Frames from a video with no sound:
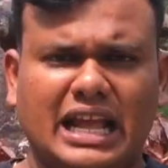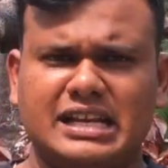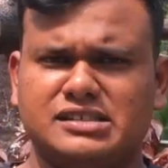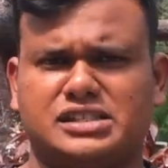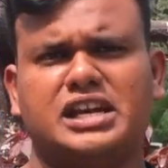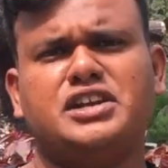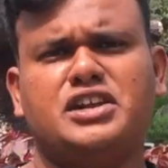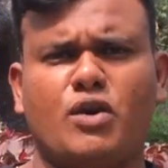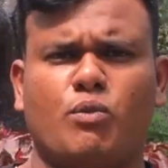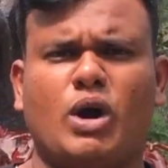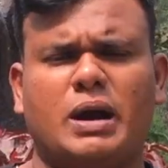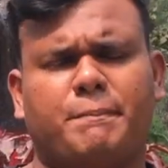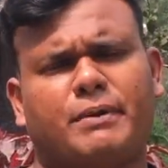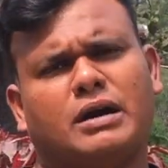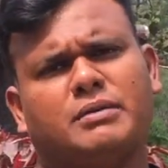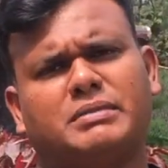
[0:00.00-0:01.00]
send your
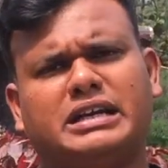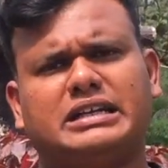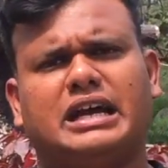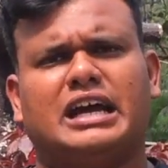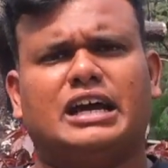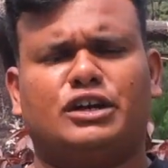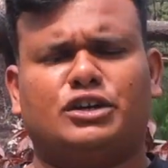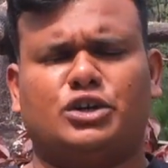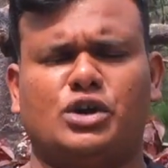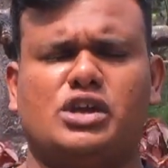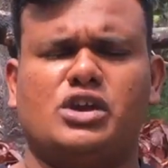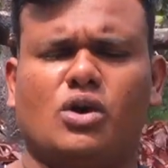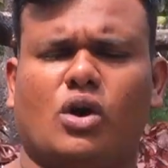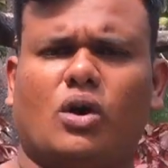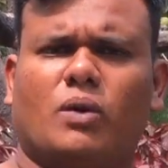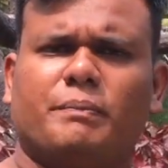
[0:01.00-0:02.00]
work permit to
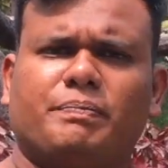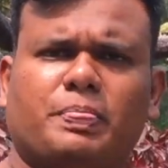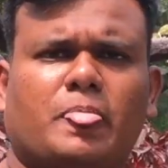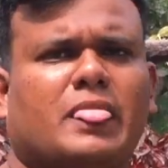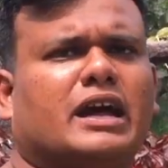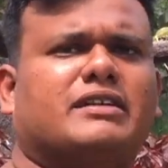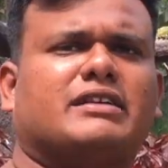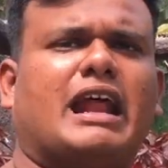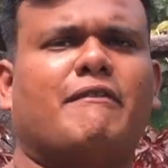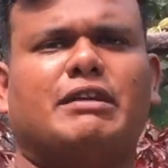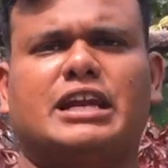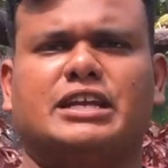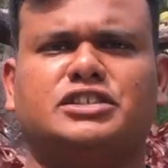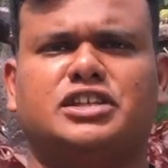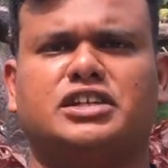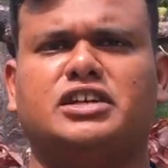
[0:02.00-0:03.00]
your travel
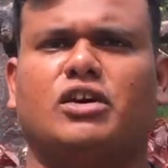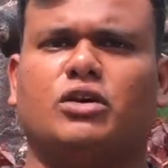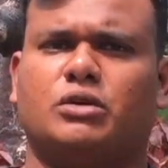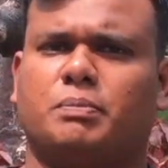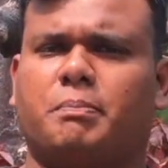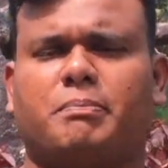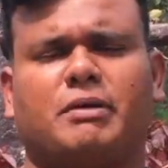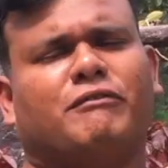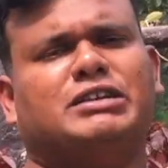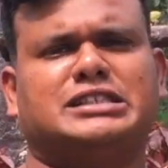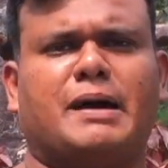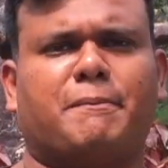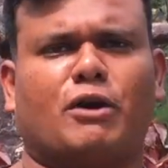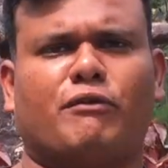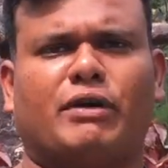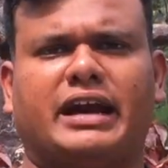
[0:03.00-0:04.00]
agent or visa
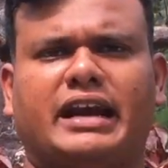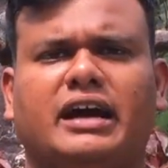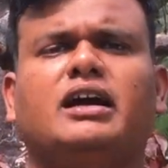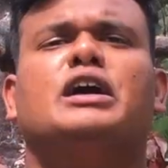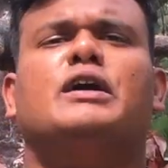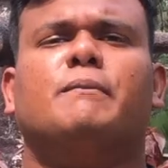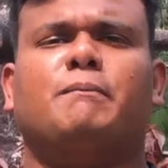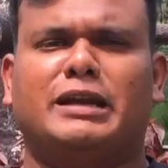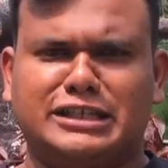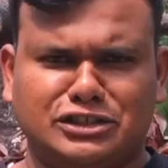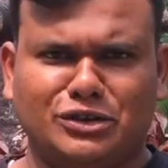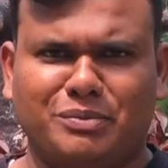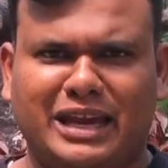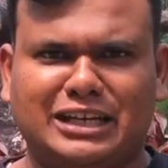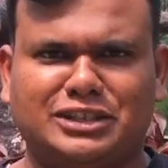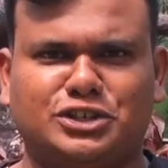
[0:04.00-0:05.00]
provider, please do
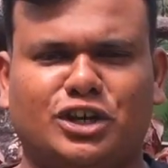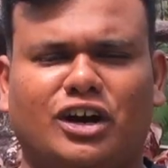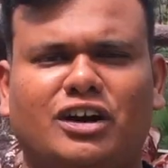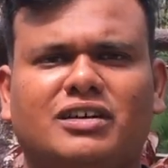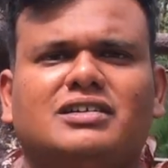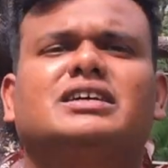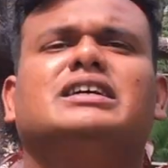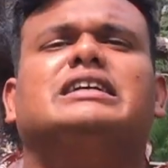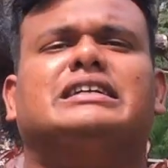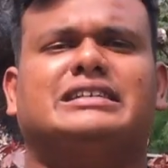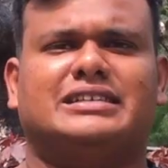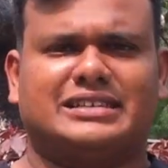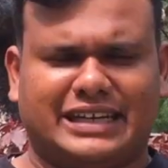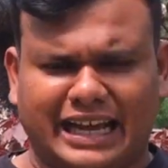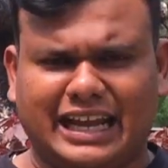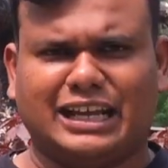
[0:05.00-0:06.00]
make sure
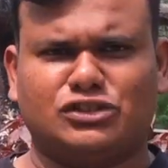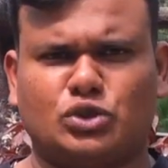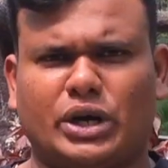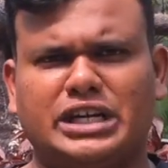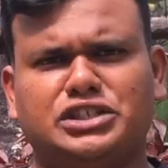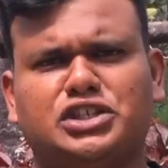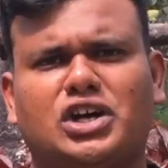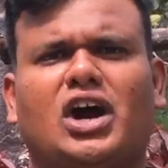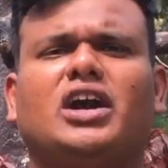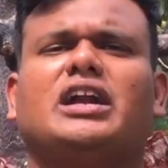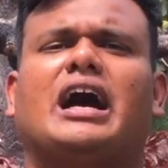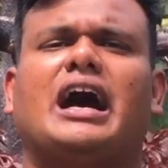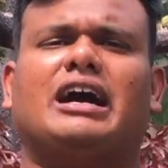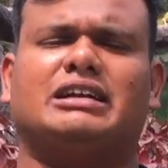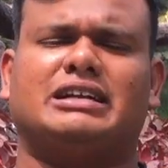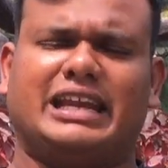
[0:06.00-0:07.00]
take a screenshot,
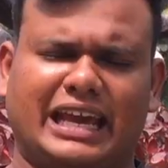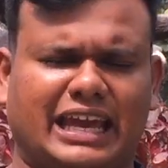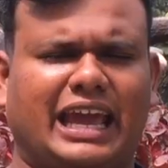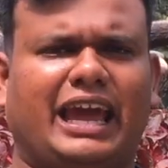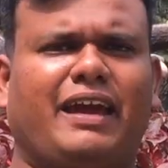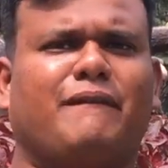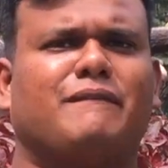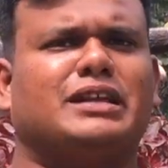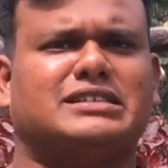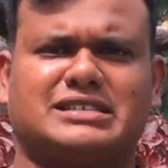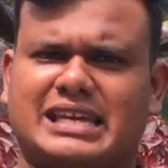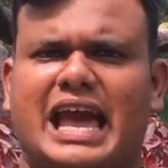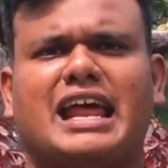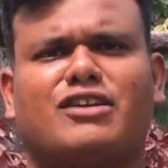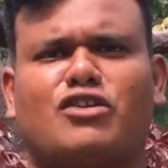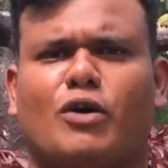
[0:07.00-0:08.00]
take a
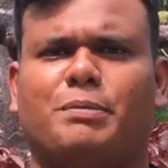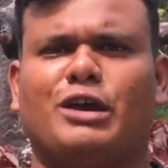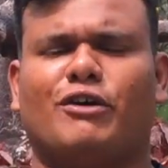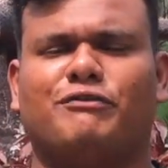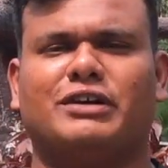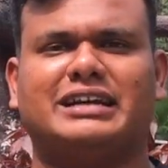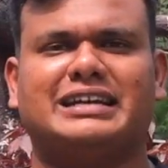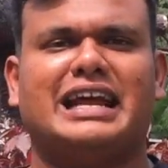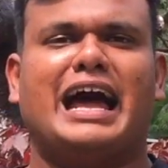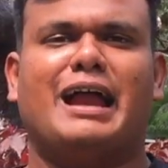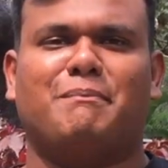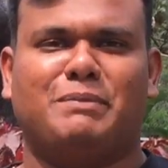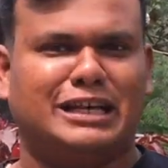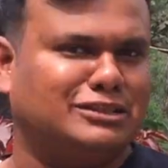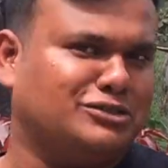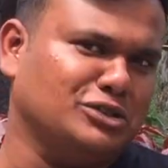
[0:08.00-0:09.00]
scan copy of it, and
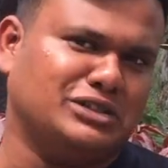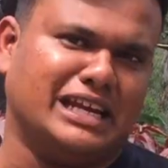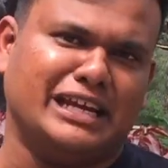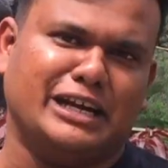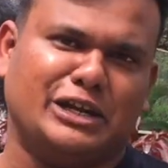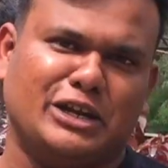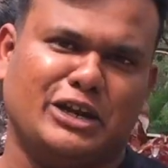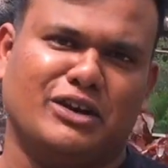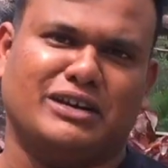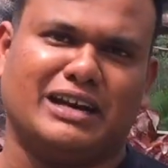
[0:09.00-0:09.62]
please do send it to your